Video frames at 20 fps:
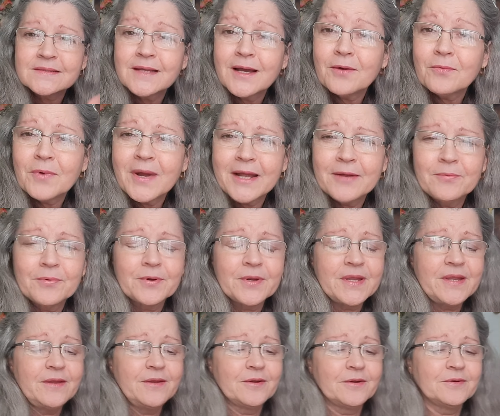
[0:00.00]
not why we're
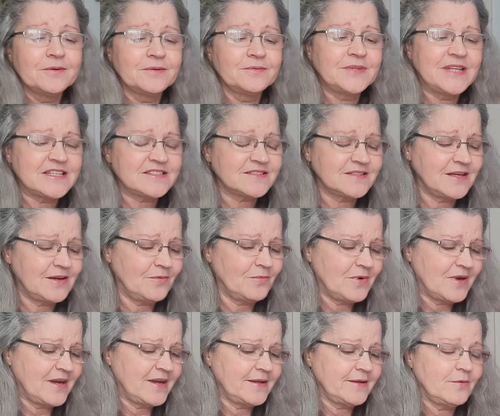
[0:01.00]
here. That's not
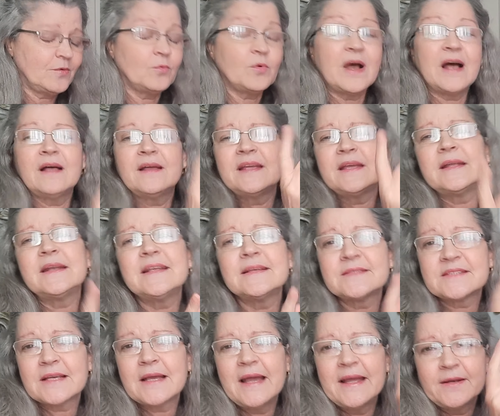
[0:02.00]
why. Well, it
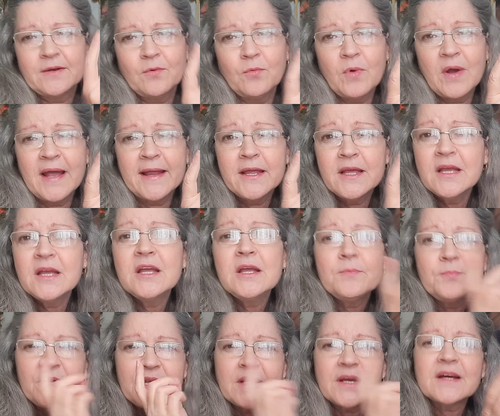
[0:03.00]
is kind of why.
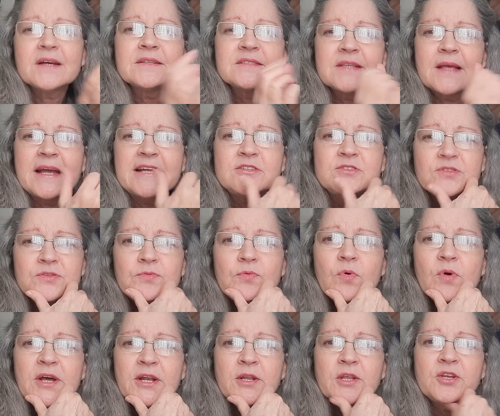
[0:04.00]
Because I do
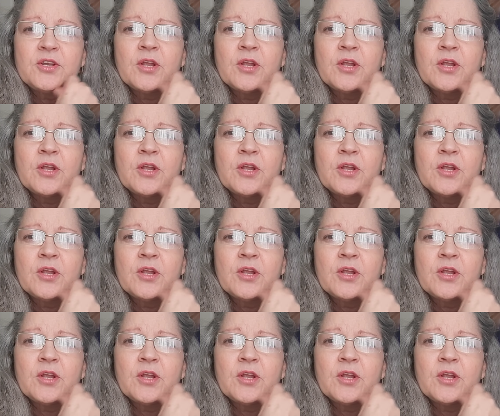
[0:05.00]
want to